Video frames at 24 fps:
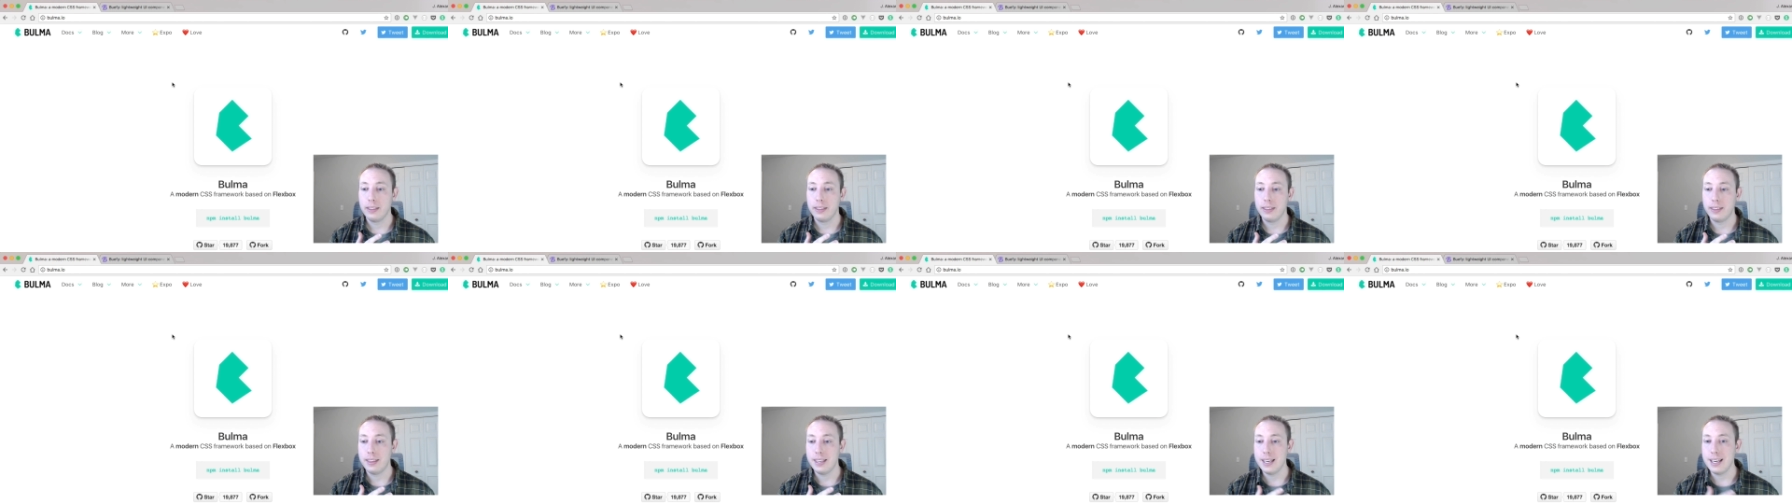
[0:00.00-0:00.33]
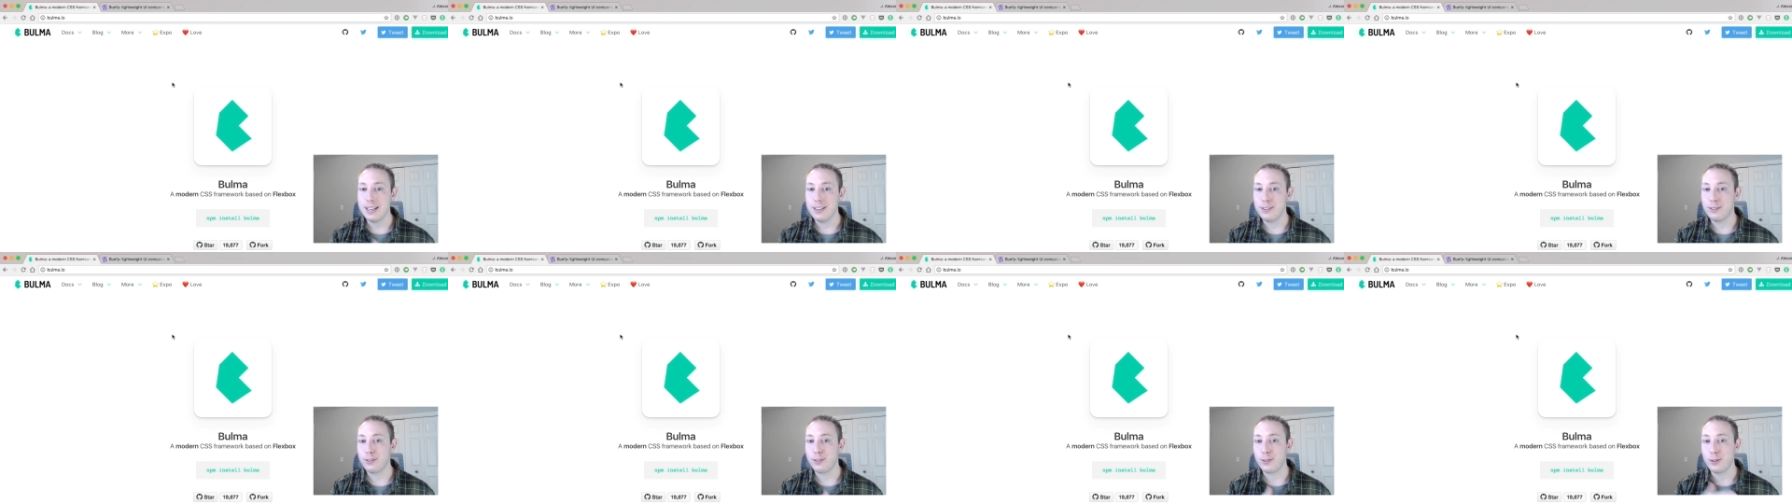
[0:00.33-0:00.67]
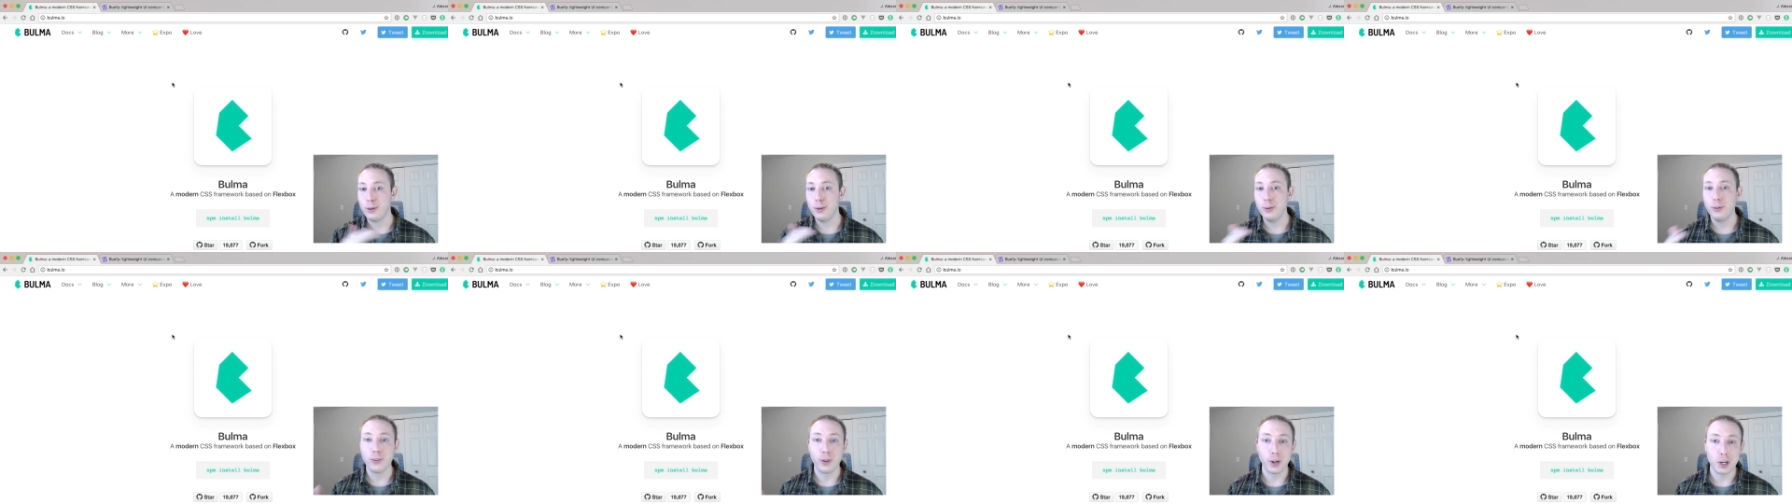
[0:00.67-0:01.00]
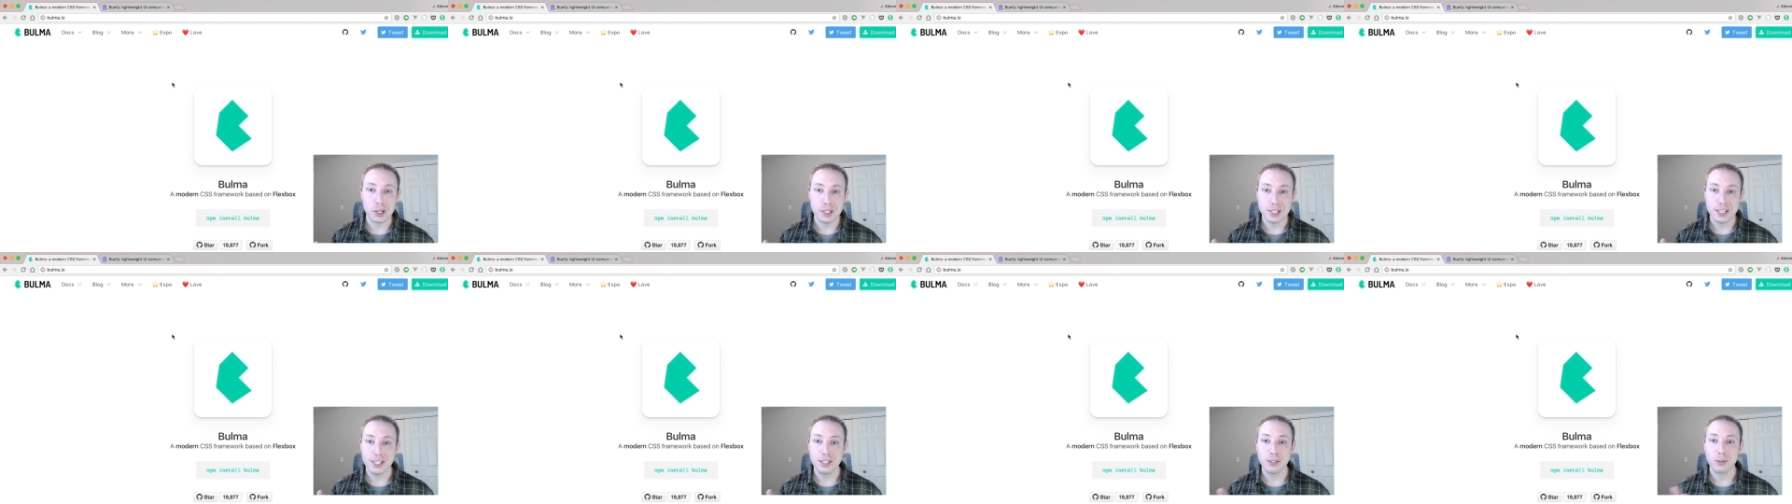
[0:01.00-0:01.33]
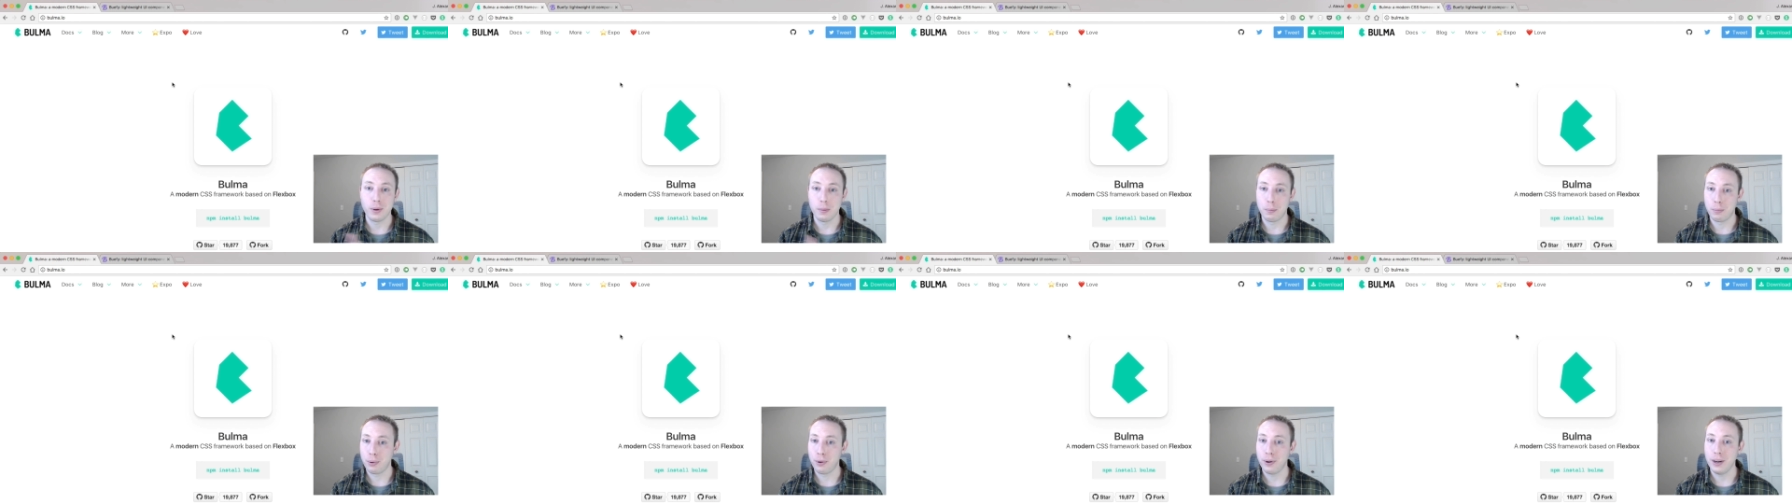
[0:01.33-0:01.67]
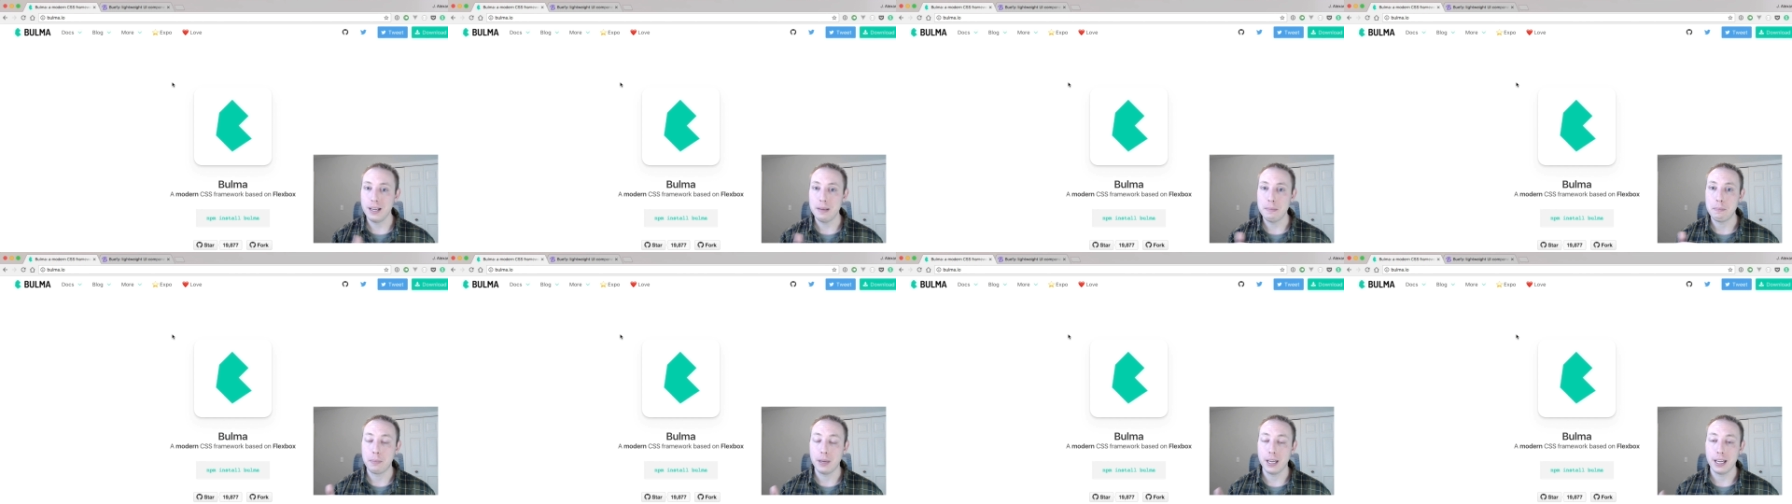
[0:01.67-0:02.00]
these two versions were
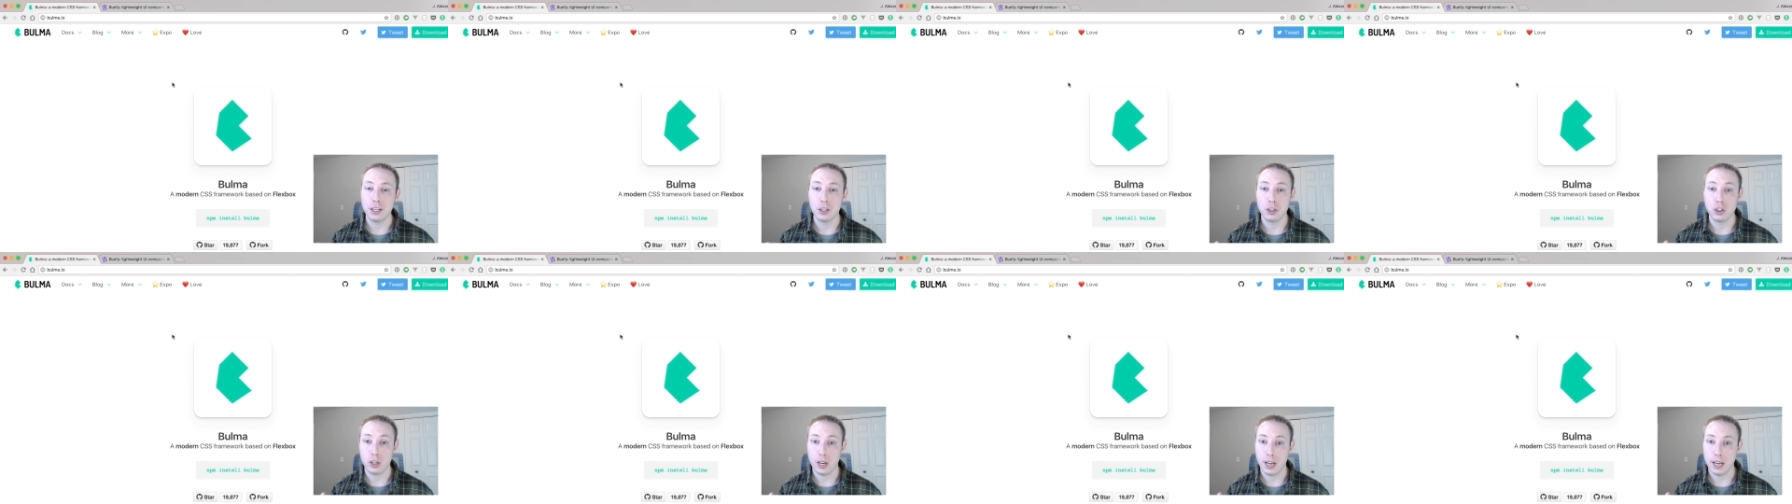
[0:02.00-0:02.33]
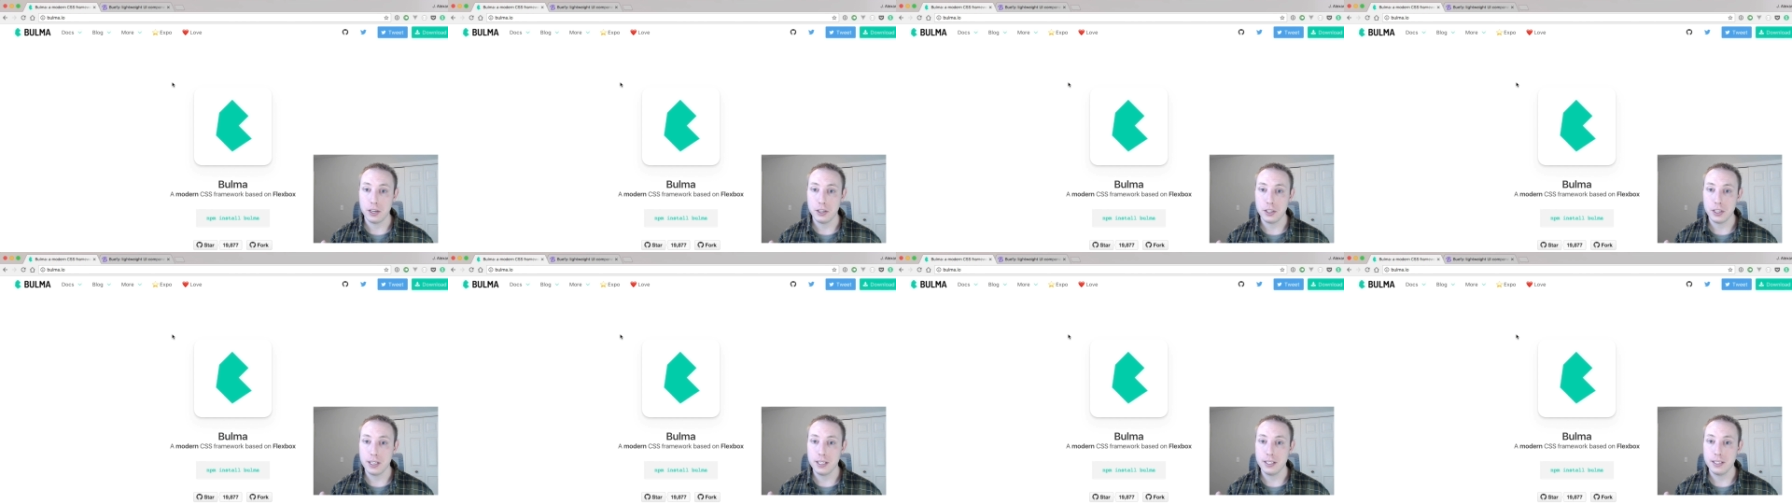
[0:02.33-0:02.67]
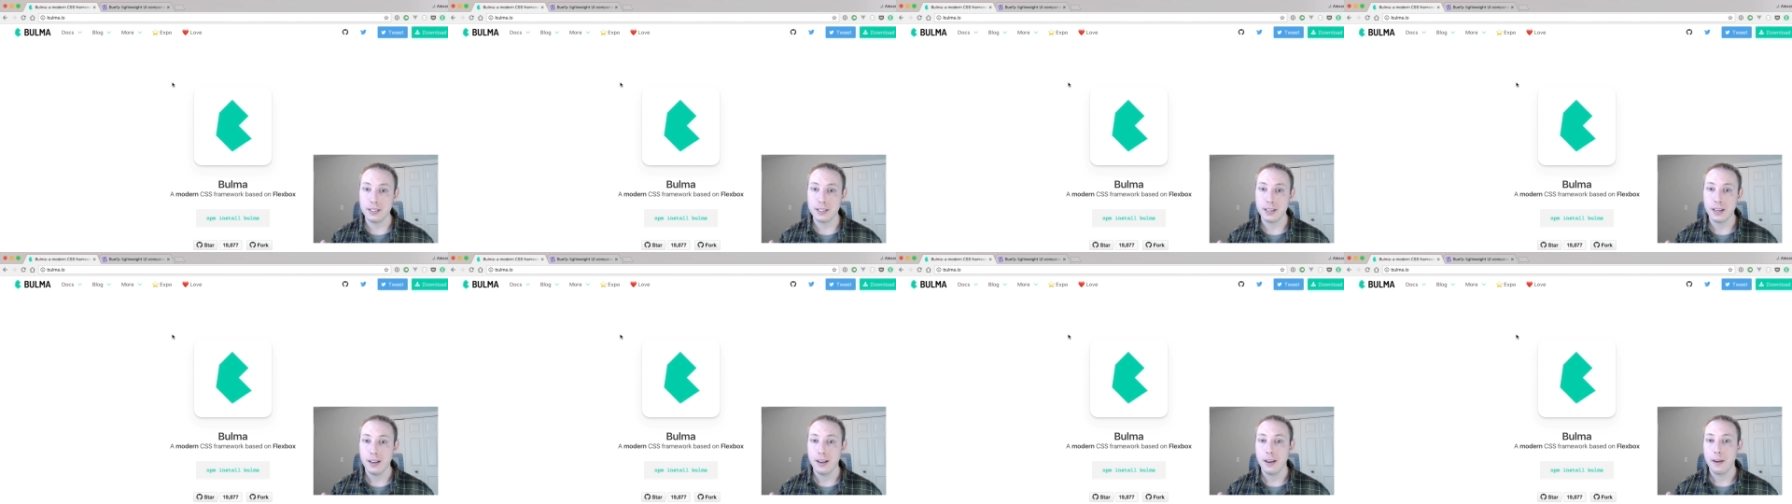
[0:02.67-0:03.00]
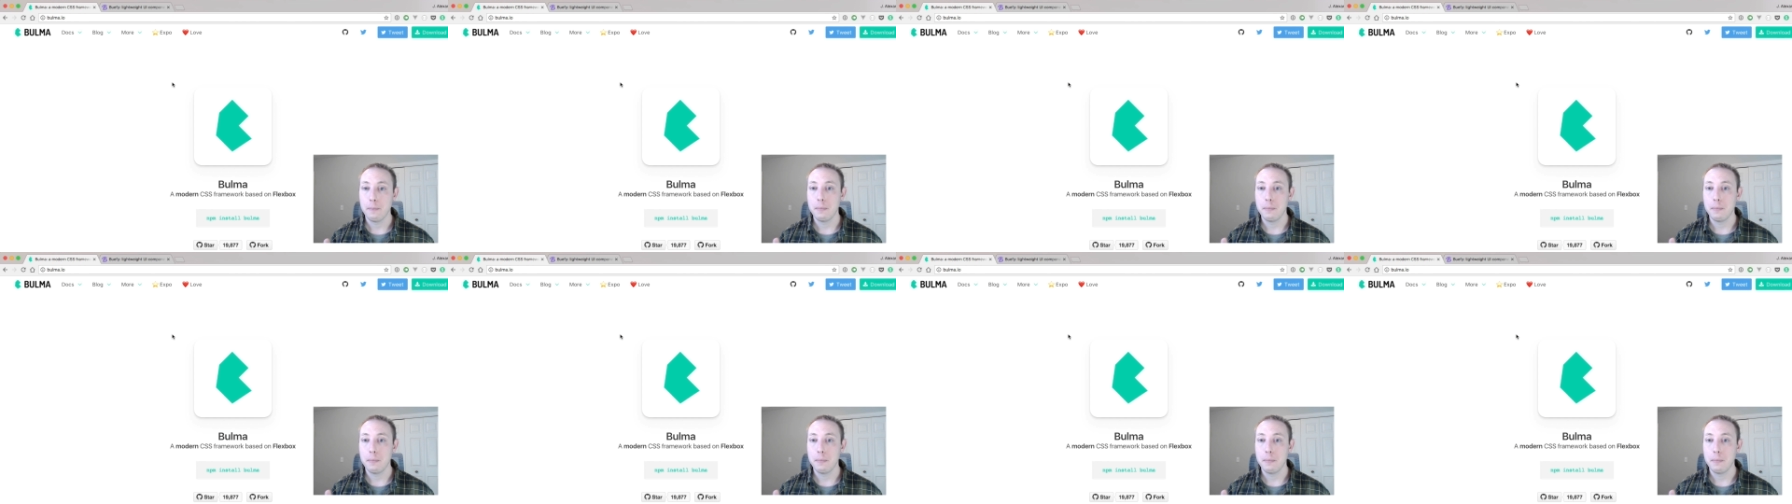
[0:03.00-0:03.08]
pretty big changes